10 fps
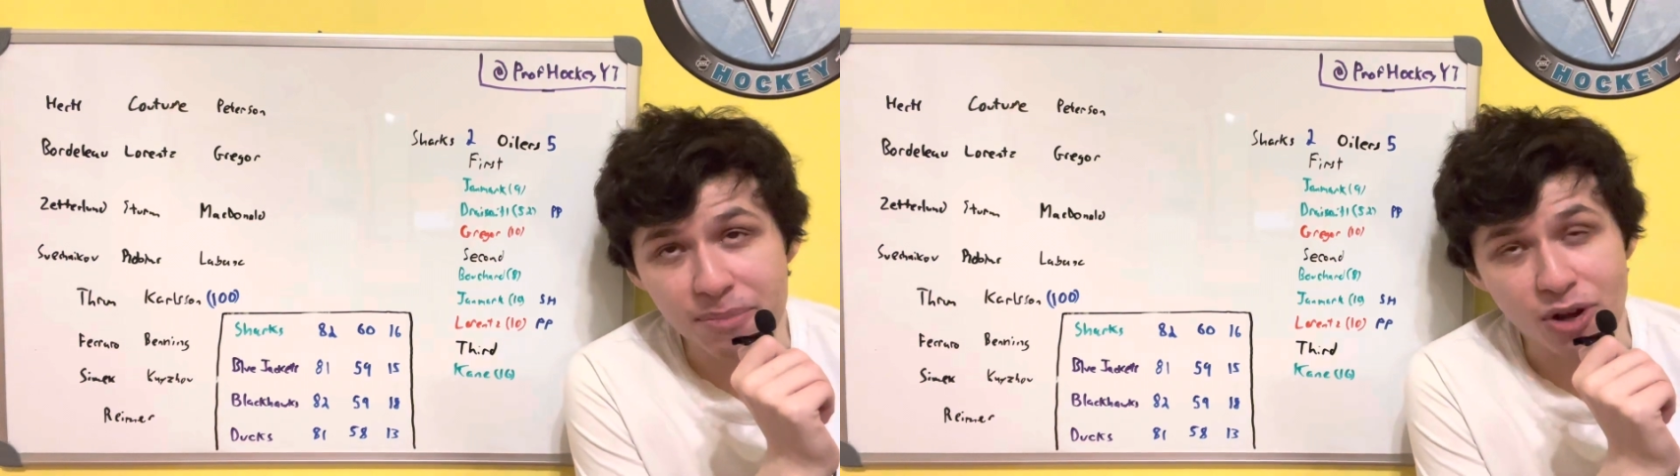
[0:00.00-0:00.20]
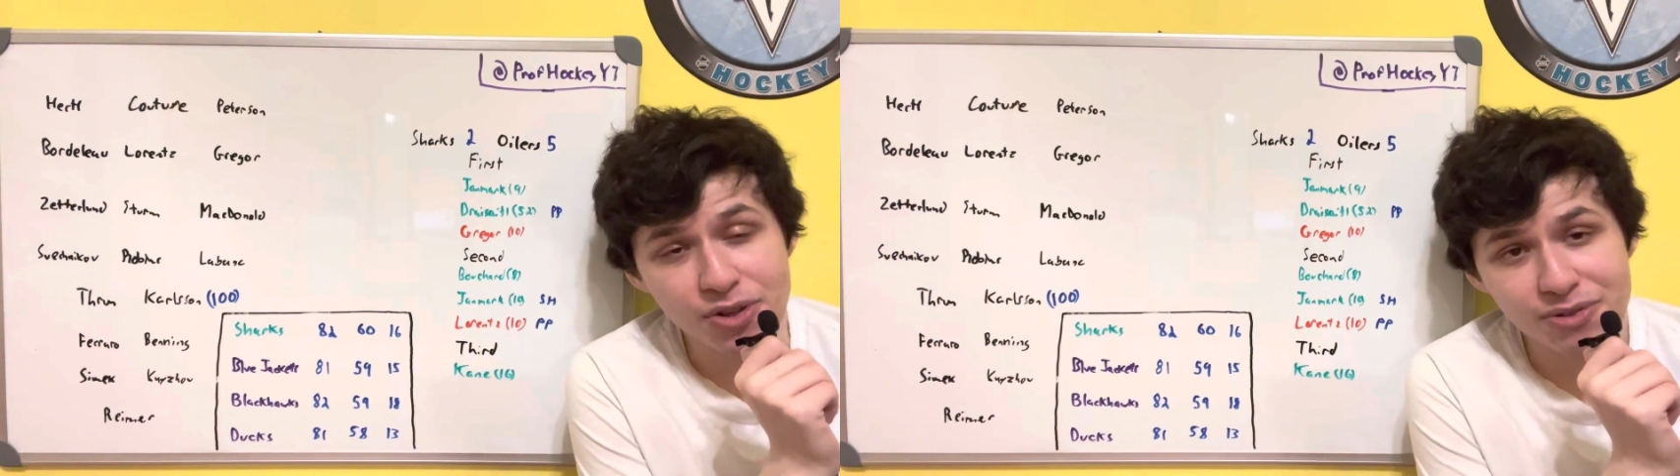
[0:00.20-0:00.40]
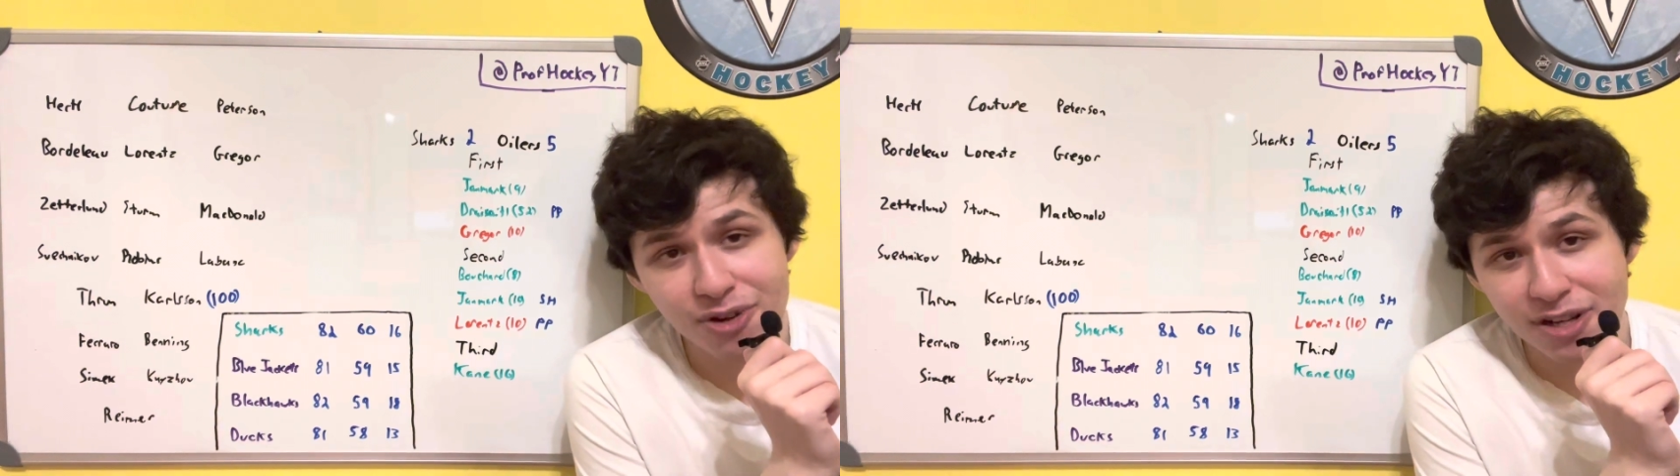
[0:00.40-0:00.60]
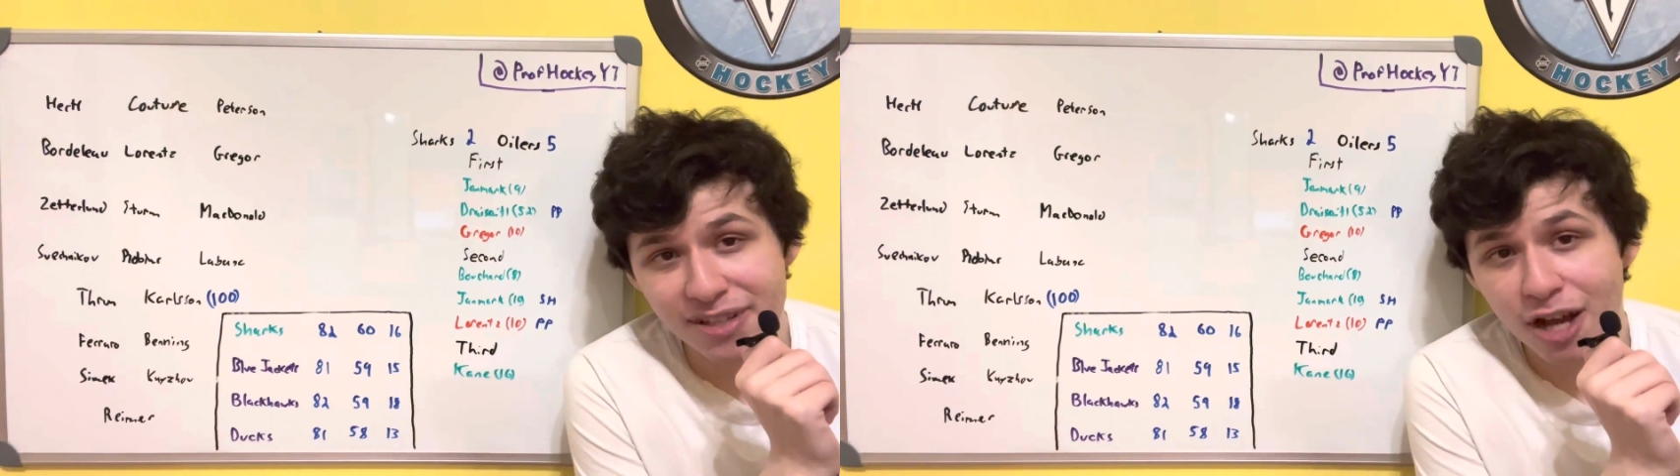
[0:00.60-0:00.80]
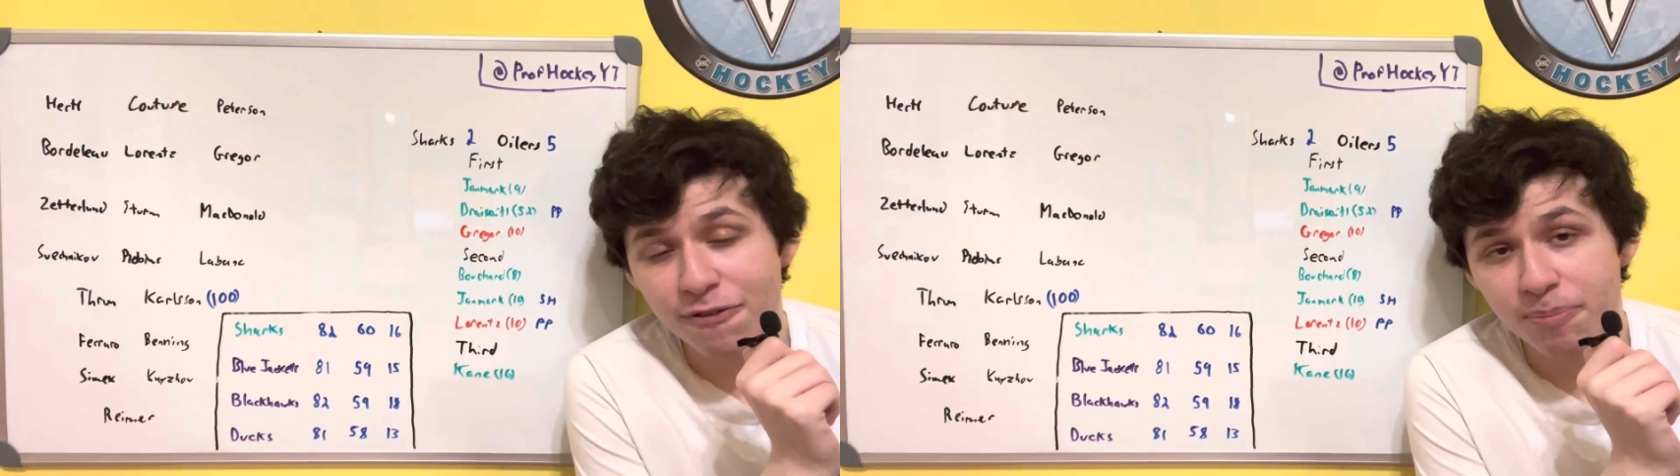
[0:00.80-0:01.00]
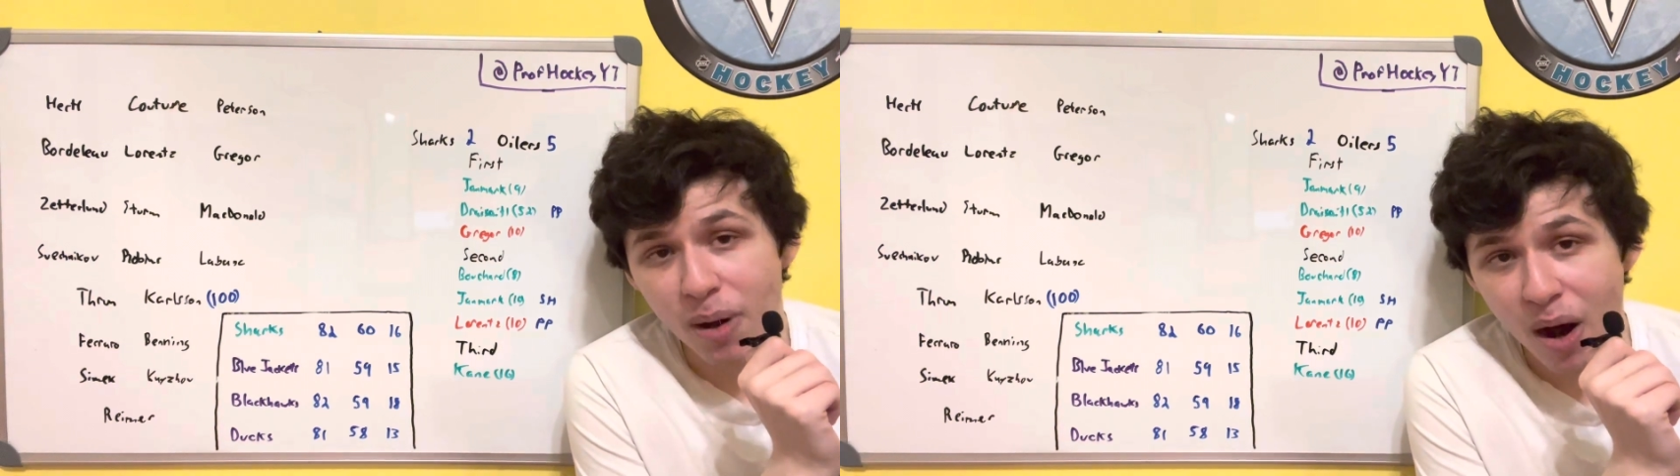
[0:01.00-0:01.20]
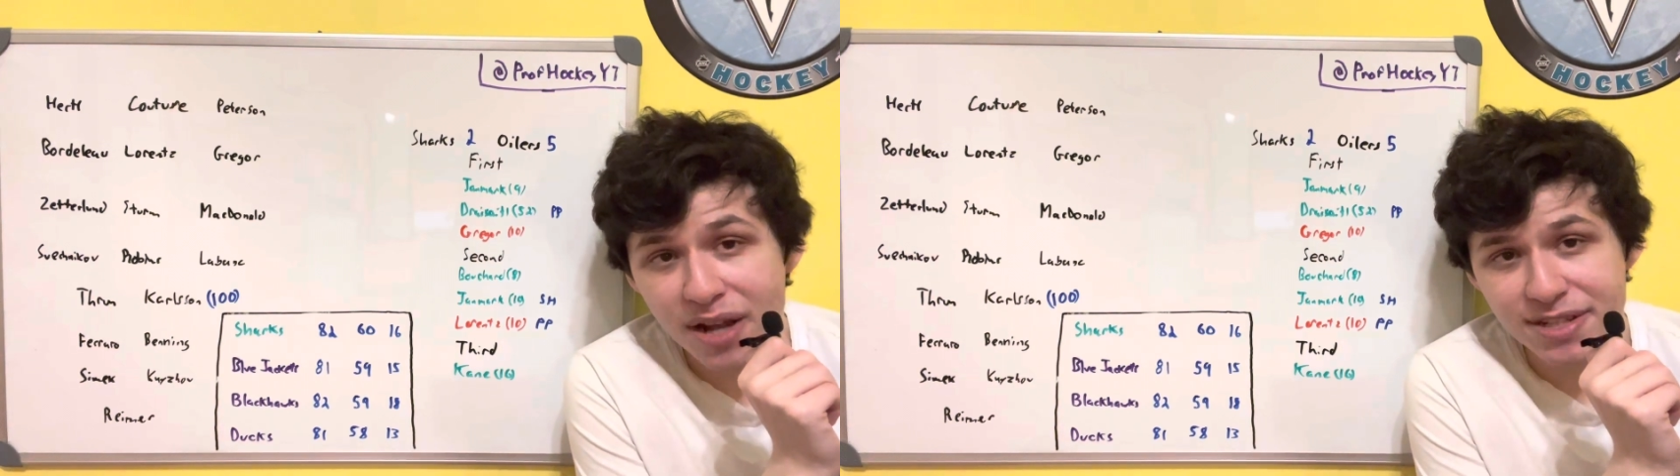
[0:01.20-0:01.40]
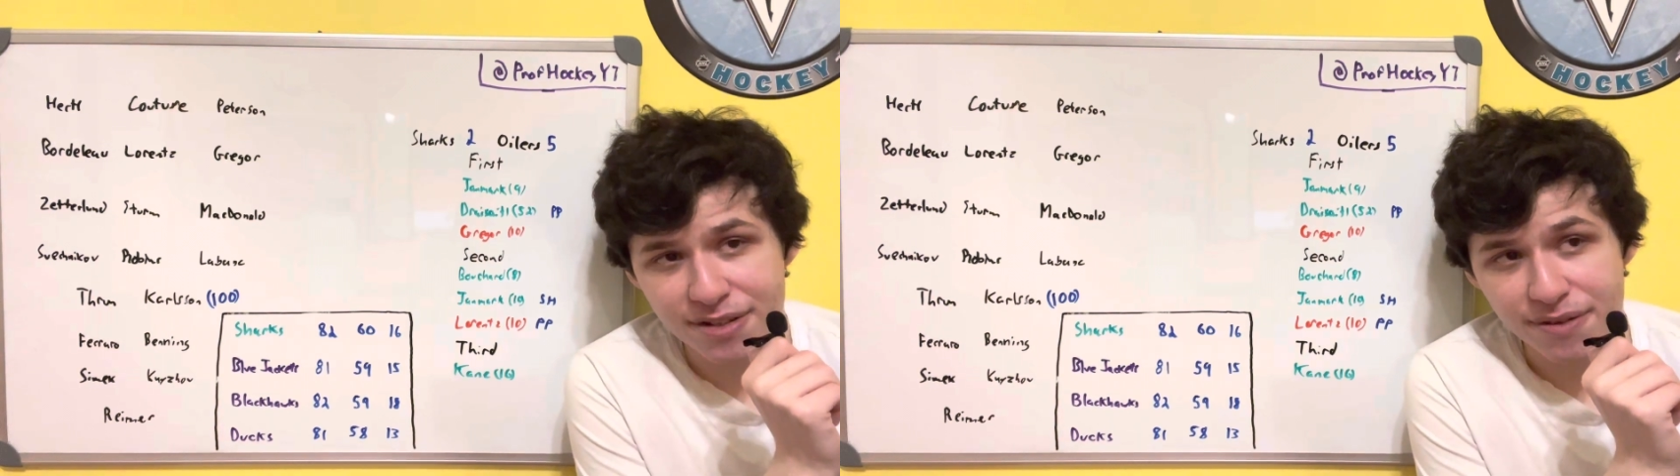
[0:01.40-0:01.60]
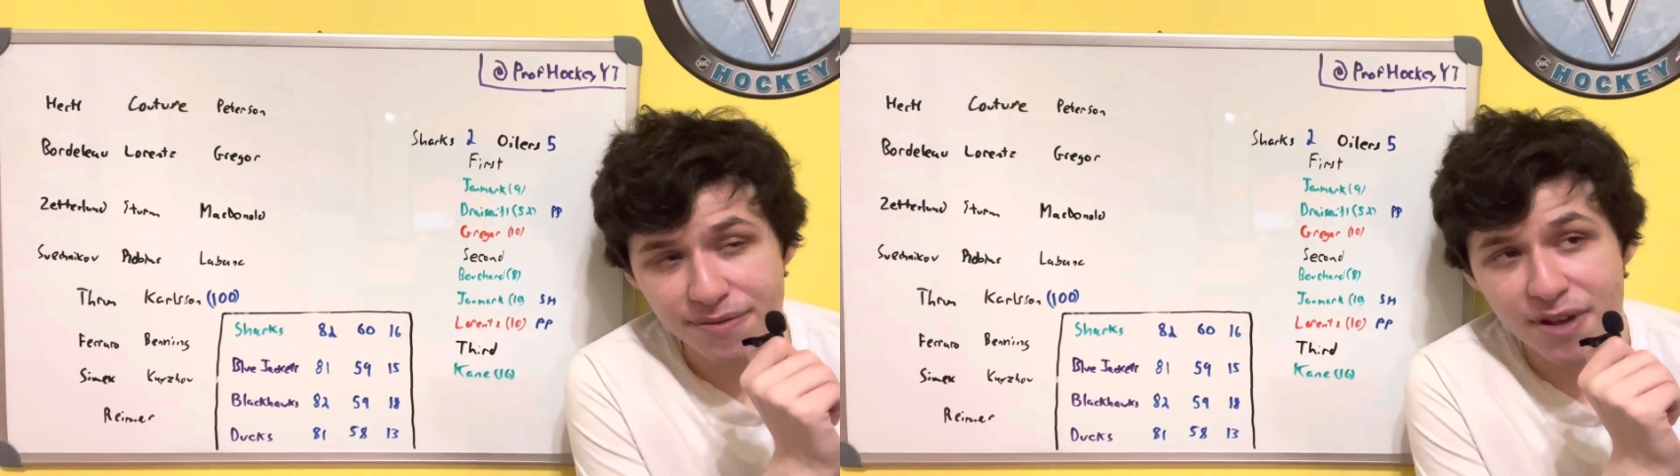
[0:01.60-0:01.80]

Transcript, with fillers: but also not a ton of positive,